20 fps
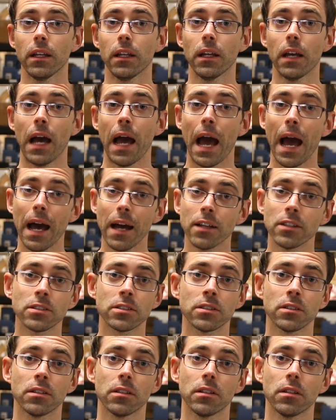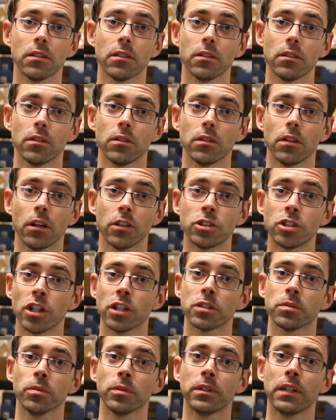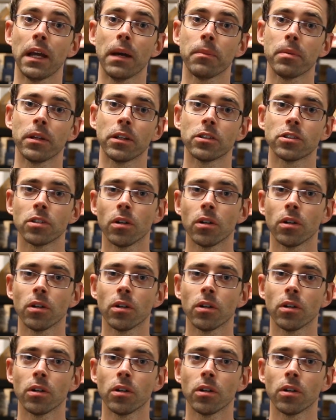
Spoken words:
has adjustable dampening.